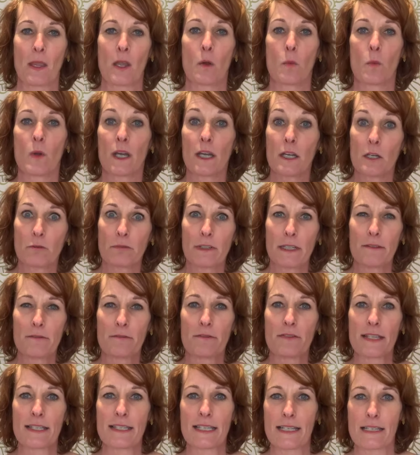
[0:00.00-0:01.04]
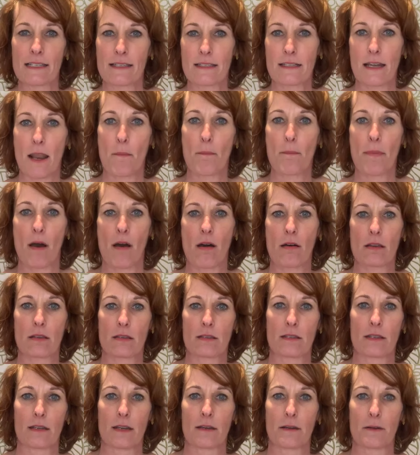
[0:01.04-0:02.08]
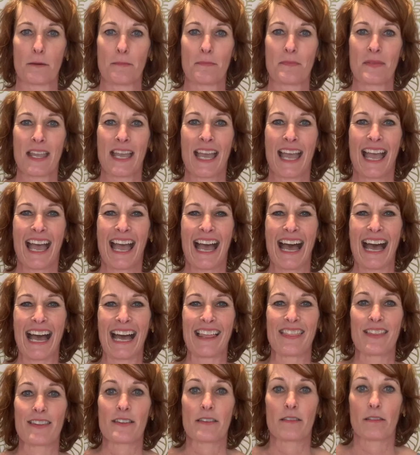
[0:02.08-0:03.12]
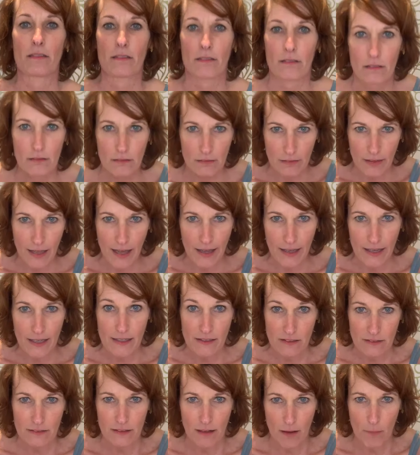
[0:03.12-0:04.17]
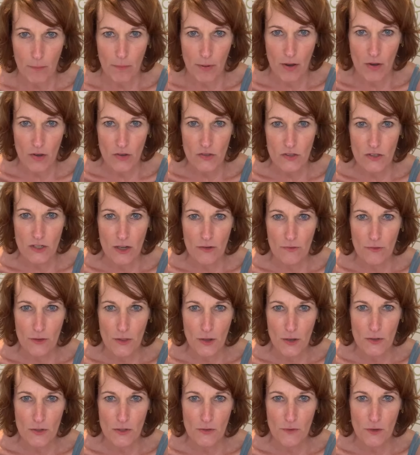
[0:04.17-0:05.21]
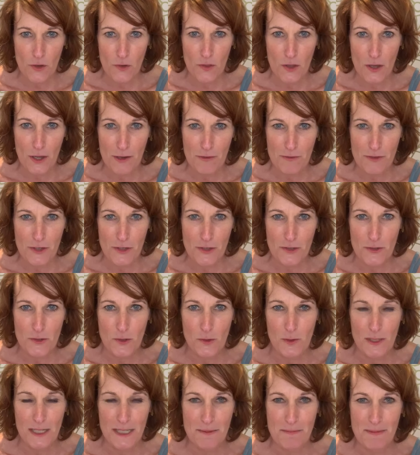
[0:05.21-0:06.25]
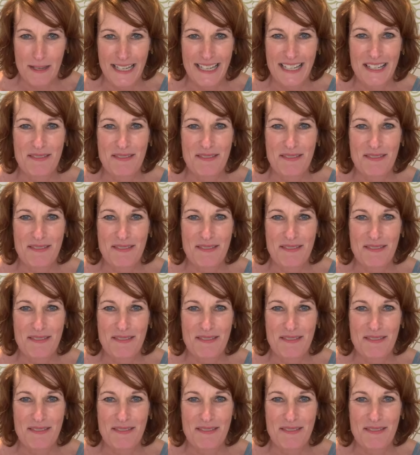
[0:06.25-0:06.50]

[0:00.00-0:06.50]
We're going to revisit Slumpasana, and that is Slumpasana for those of you that have just joined me.